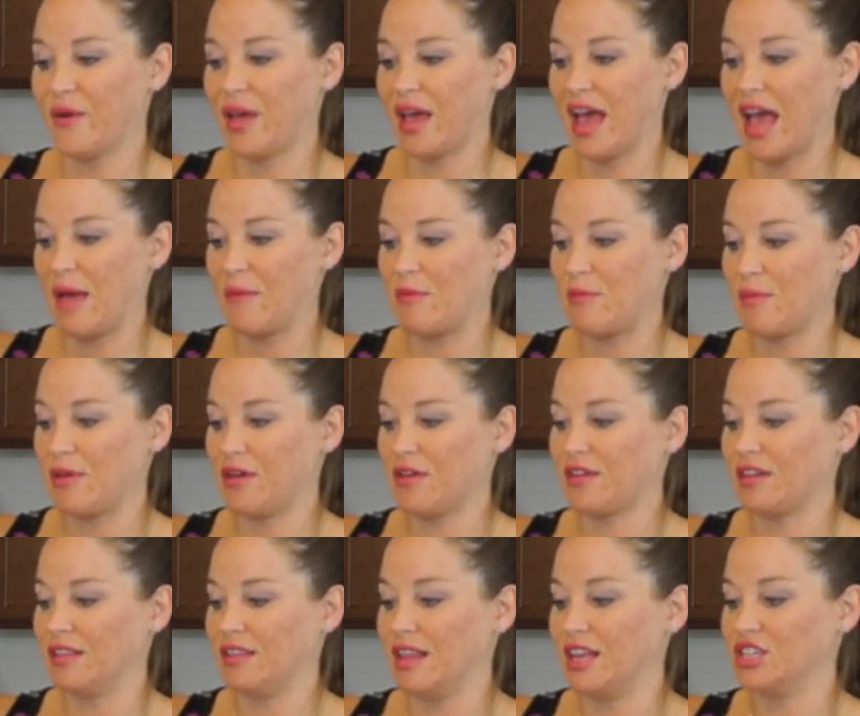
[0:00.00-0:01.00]
chamomile,
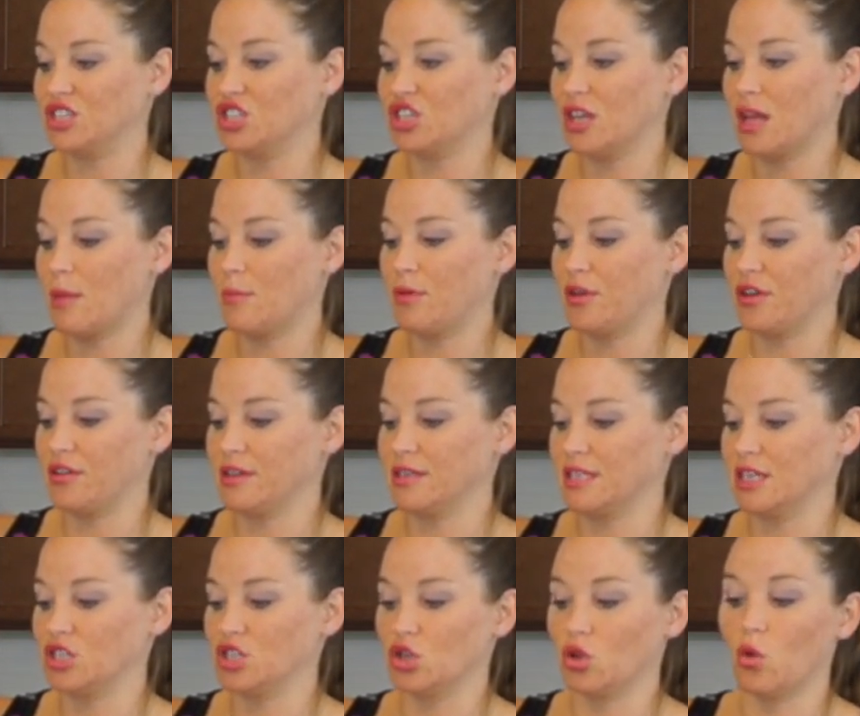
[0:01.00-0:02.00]
calendula, pure
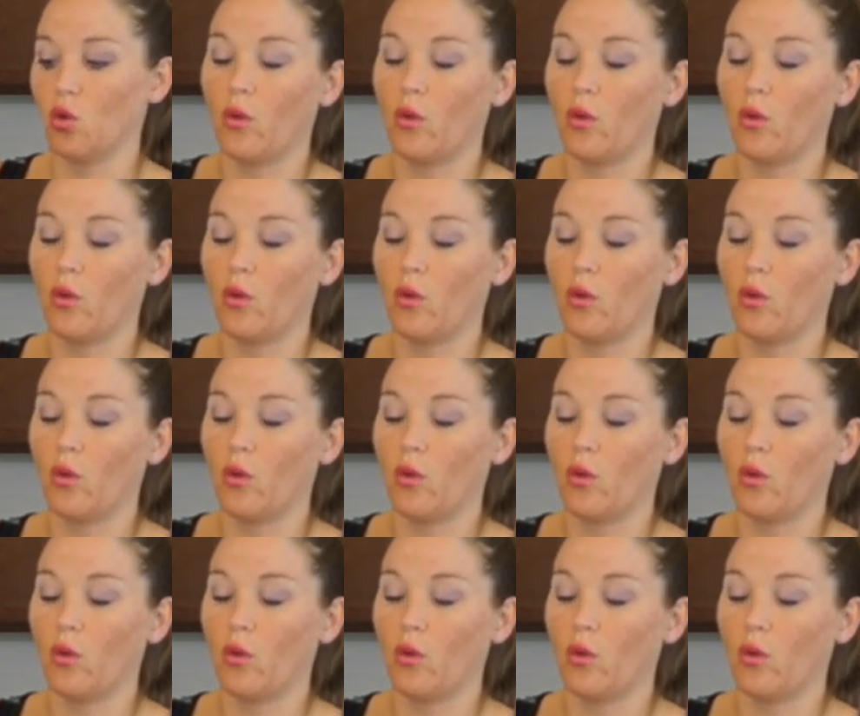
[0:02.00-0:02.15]
essential